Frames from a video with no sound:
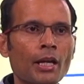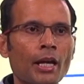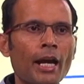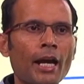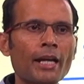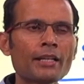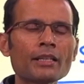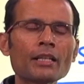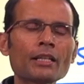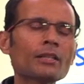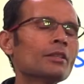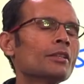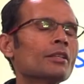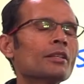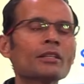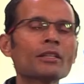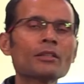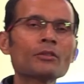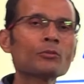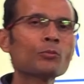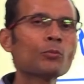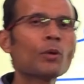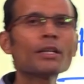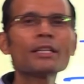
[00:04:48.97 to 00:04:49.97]
and then
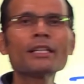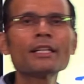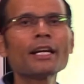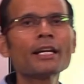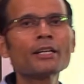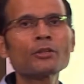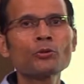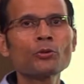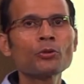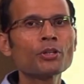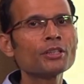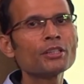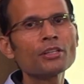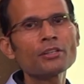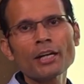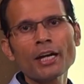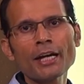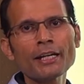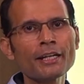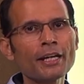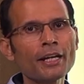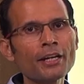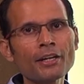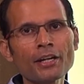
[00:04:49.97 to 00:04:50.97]
one electrode in the
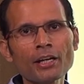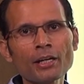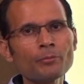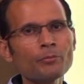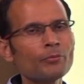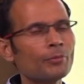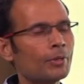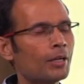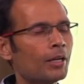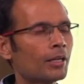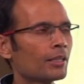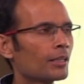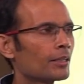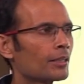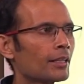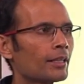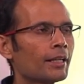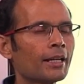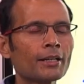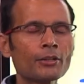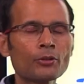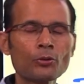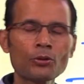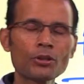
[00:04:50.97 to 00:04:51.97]
right atrium, another
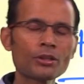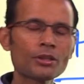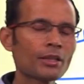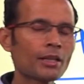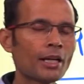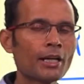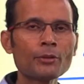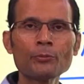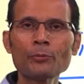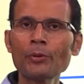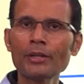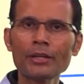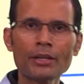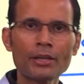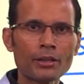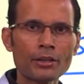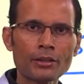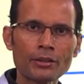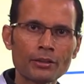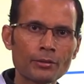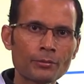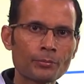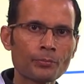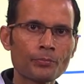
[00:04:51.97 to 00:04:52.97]
electrode in the right
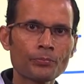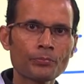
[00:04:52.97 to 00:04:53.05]
ventricle.